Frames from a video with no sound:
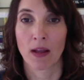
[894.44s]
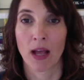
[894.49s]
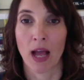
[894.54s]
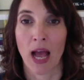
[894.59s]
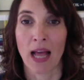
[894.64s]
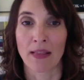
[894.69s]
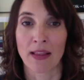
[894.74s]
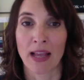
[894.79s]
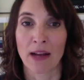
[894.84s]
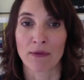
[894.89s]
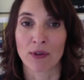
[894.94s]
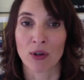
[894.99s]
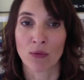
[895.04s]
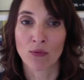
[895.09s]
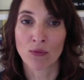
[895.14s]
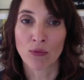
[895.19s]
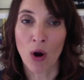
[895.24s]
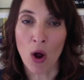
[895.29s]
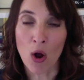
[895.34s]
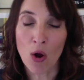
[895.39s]
And they have to
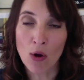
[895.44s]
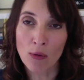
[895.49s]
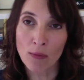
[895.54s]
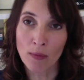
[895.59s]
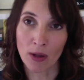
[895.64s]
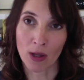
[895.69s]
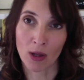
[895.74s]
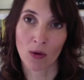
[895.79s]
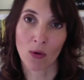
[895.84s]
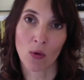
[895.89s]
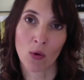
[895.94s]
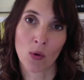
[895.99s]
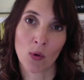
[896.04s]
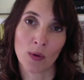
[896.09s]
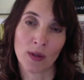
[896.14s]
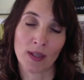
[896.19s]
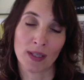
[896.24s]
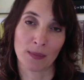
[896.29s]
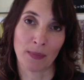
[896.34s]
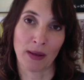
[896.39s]
role model all
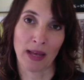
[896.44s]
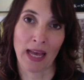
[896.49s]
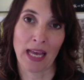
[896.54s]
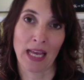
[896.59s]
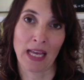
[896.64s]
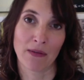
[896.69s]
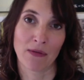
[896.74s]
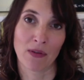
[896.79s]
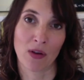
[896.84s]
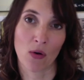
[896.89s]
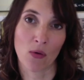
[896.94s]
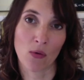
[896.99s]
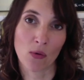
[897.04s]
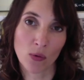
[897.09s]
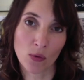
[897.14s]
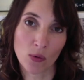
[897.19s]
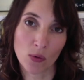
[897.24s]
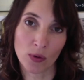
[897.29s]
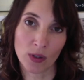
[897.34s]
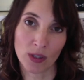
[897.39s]
this behaviour
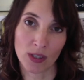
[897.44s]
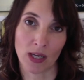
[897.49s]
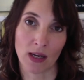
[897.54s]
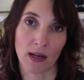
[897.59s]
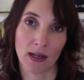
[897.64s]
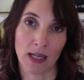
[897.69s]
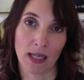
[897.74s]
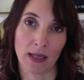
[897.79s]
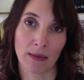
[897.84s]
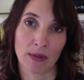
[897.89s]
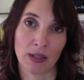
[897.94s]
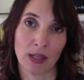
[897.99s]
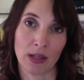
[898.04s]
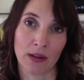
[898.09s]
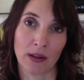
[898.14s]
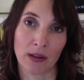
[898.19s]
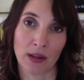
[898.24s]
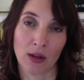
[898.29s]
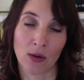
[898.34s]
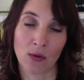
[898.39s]
all the time so
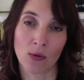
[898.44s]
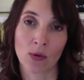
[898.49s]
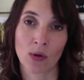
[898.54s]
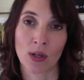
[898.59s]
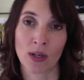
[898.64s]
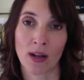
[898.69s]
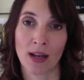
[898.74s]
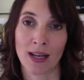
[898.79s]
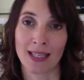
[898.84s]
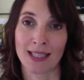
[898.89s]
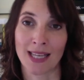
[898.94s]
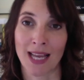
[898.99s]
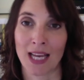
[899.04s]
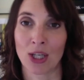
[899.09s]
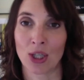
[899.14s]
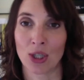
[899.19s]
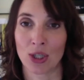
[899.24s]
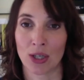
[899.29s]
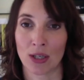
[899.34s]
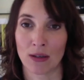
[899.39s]
that the
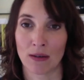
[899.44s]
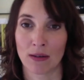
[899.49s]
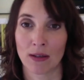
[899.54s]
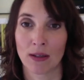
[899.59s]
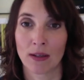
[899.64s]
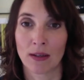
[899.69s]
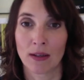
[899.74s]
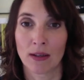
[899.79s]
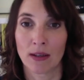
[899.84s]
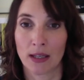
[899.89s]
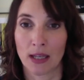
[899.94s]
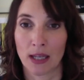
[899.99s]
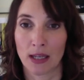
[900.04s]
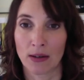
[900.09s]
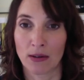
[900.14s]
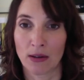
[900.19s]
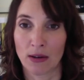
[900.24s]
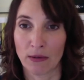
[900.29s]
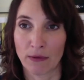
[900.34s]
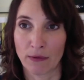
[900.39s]
organisation
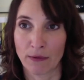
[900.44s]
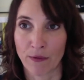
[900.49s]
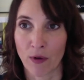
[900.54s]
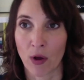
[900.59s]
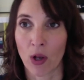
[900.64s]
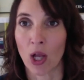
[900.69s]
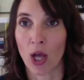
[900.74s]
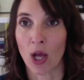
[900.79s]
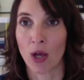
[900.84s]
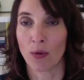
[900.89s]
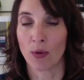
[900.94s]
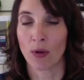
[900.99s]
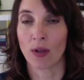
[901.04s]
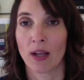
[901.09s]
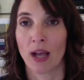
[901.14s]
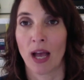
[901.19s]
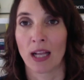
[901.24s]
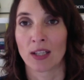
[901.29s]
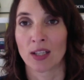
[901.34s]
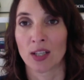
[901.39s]
can follow,
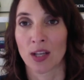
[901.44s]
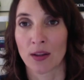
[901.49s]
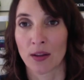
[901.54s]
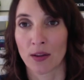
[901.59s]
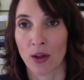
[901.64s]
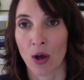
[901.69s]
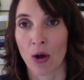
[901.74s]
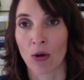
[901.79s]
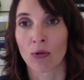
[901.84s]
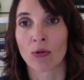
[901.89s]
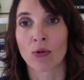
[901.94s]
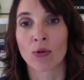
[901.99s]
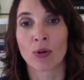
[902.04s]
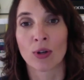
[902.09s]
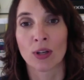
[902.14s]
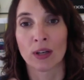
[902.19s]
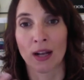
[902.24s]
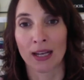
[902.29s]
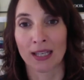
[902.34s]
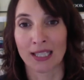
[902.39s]
and so that the whole
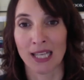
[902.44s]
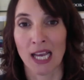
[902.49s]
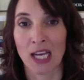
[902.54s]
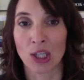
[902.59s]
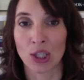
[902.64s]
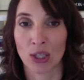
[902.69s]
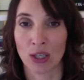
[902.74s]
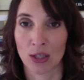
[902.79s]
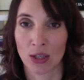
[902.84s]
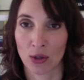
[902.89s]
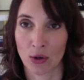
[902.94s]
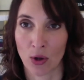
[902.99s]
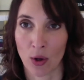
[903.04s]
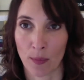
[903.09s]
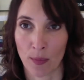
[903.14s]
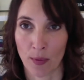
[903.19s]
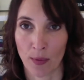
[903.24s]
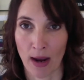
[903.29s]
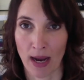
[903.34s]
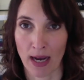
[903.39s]
organisation can
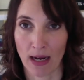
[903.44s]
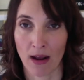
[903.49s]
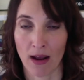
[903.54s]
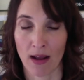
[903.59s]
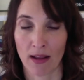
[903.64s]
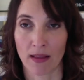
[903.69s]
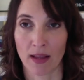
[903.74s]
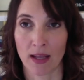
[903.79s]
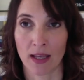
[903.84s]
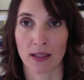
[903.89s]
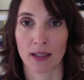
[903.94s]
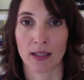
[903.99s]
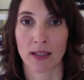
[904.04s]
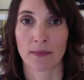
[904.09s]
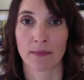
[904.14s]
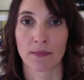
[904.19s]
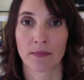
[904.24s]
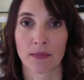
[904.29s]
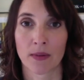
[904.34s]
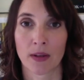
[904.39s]
operate like
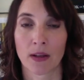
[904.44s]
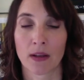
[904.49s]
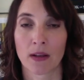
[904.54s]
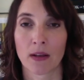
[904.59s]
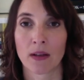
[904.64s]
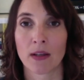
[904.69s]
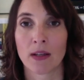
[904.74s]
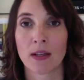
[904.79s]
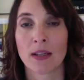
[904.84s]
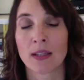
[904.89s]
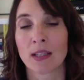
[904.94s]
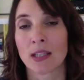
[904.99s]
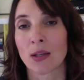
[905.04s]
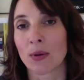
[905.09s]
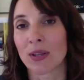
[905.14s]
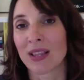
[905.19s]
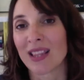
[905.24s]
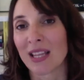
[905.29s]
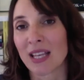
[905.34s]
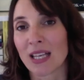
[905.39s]
this. So
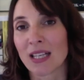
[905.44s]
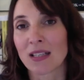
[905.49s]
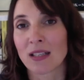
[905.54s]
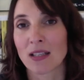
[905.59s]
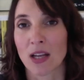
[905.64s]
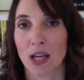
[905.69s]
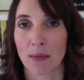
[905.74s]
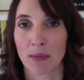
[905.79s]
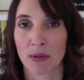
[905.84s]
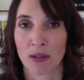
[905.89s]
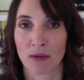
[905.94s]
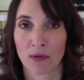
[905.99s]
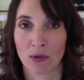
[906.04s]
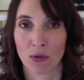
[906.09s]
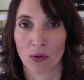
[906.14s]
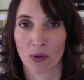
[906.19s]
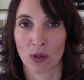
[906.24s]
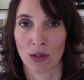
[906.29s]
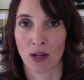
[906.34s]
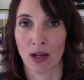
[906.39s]
in these types of
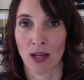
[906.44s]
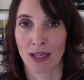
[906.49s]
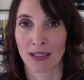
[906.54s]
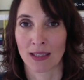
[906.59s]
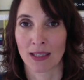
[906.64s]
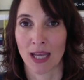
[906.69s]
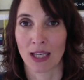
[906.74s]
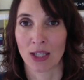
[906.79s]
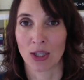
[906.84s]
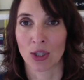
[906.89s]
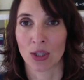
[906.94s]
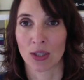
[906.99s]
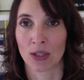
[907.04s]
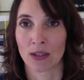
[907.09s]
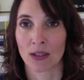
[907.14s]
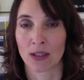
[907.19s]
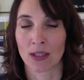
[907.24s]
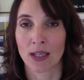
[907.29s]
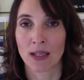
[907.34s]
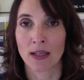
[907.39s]

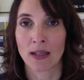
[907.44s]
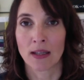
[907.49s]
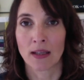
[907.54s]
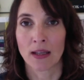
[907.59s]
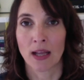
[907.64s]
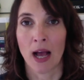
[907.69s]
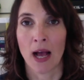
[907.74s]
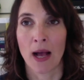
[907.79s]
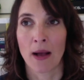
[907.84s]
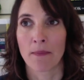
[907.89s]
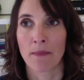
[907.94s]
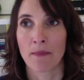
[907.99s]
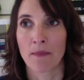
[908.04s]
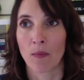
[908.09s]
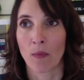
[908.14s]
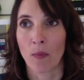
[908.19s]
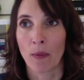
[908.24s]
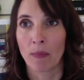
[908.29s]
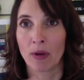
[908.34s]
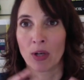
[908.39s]
organisations, Um,
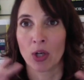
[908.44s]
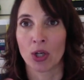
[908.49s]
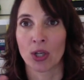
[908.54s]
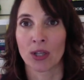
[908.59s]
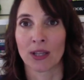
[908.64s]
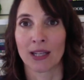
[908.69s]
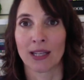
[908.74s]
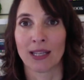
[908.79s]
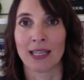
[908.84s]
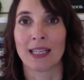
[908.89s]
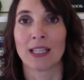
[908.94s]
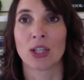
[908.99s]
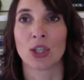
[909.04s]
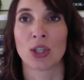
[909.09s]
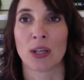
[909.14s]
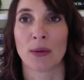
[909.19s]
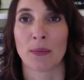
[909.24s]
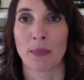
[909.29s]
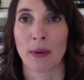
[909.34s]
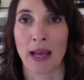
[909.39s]
when we look at the
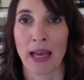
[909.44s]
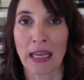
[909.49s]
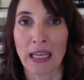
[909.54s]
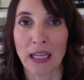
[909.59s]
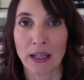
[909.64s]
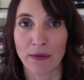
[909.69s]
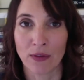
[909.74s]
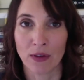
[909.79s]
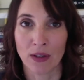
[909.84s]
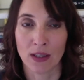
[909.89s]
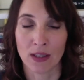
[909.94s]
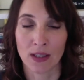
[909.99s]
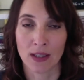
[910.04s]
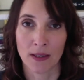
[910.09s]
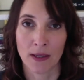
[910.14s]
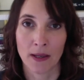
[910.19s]
leadership behaviours,